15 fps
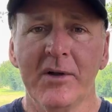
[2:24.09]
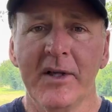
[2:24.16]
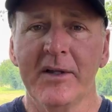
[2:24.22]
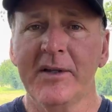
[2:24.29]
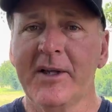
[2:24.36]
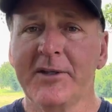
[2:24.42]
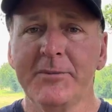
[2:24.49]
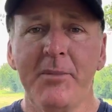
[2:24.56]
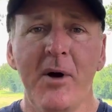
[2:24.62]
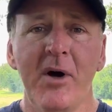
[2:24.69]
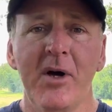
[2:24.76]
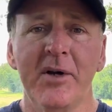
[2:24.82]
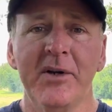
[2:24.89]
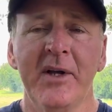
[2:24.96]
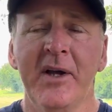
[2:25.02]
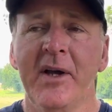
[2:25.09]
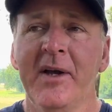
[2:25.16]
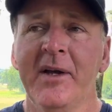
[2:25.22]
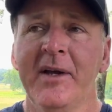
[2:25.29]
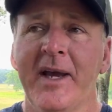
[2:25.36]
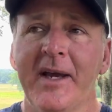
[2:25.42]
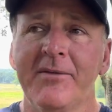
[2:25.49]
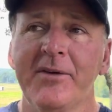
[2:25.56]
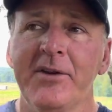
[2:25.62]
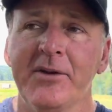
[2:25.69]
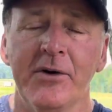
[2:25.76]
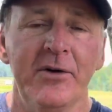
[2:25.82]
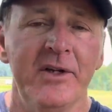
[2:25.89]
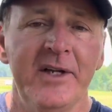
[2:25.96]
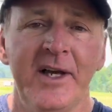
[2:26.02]
They spawn every
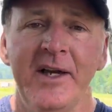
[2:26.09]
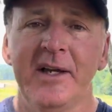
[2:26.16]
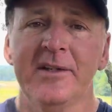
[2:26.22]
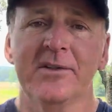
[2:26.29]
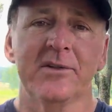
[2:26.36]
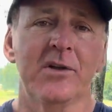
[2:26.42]
30 days